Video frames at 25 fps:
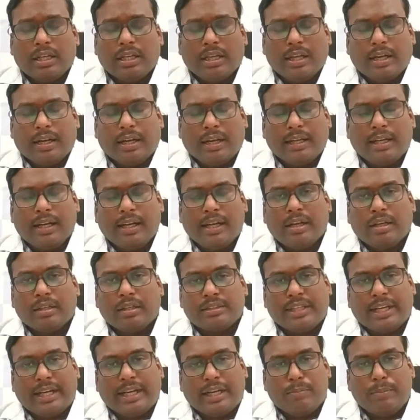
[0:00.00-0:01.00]
regular
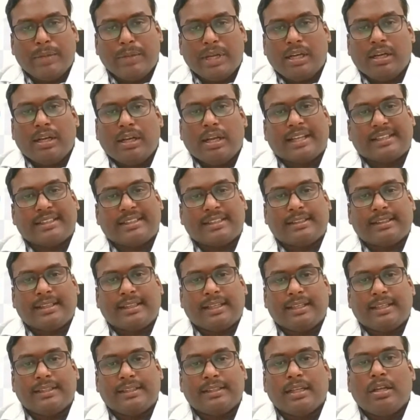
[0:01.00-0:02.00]
treadmill
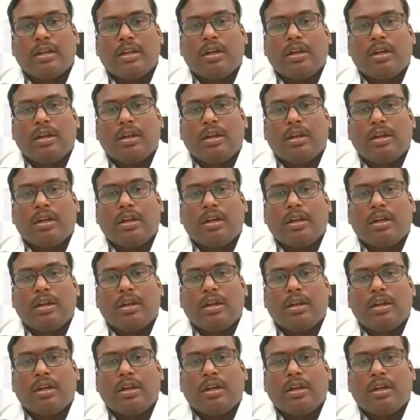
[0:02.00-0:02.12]
exercise